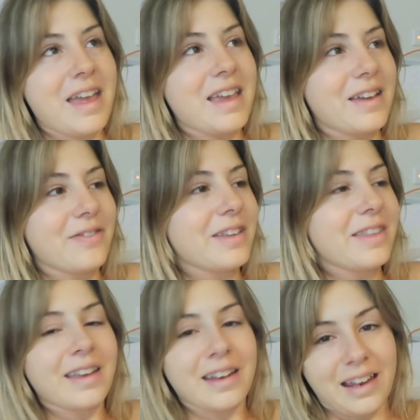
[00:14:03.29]

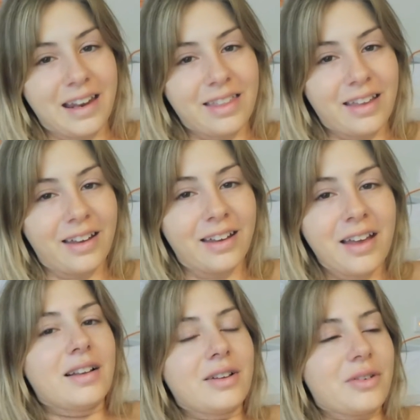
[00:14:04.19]
Everything and anything.
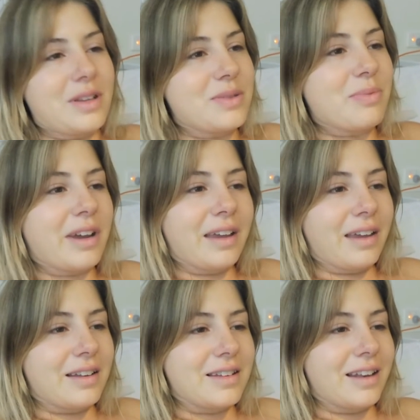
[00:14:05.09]
Trent's bringing
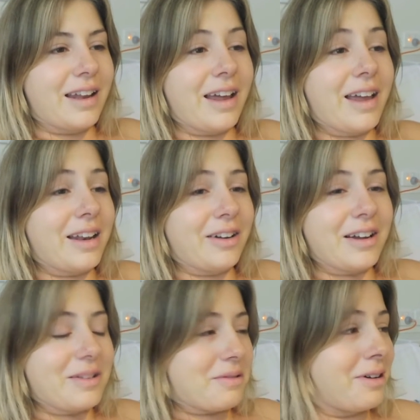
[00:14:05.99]
in dinner, and
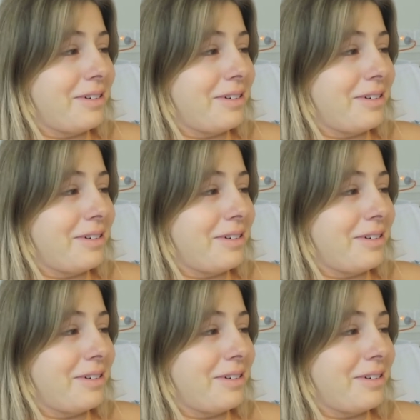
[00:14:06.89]
I